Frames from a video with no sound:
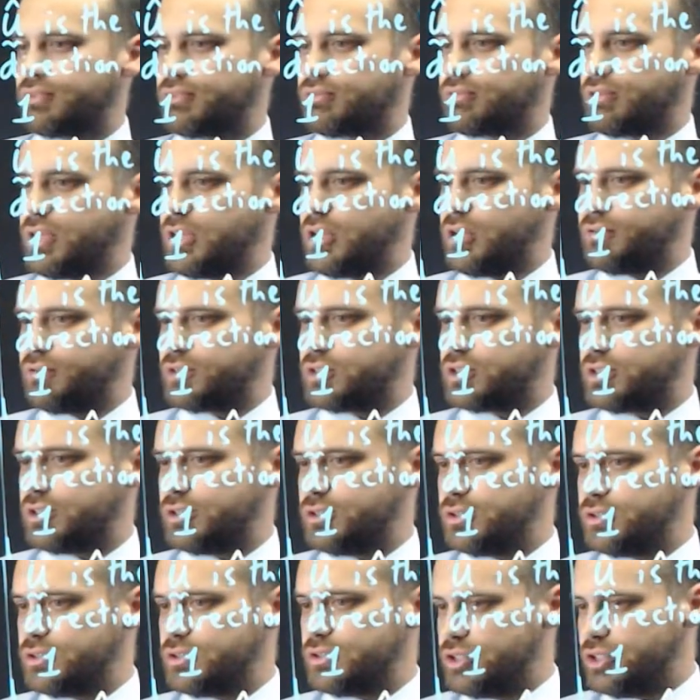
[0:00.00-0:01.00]
three over
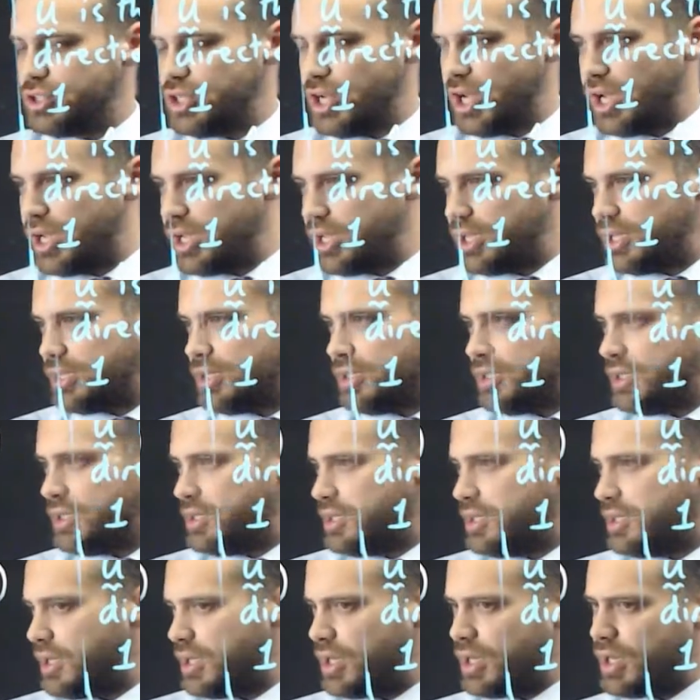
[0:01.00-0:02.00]
two j.
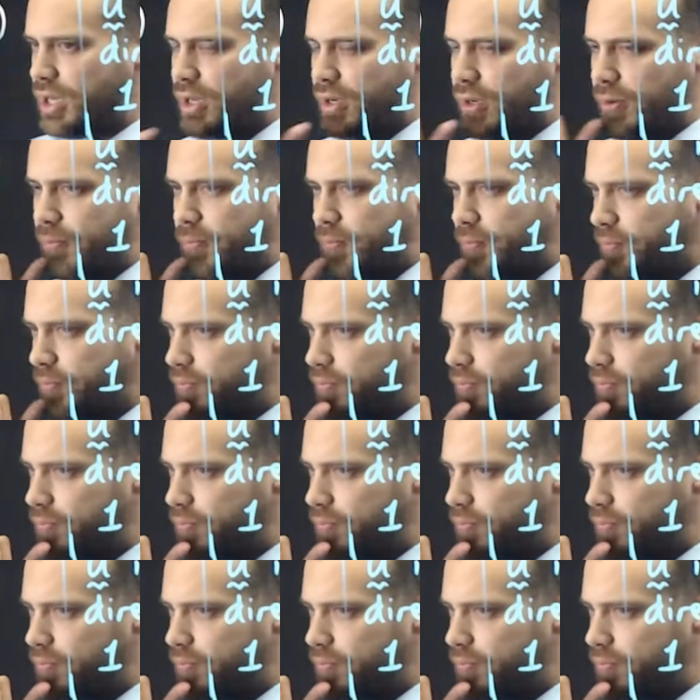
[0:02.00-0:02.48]
Um,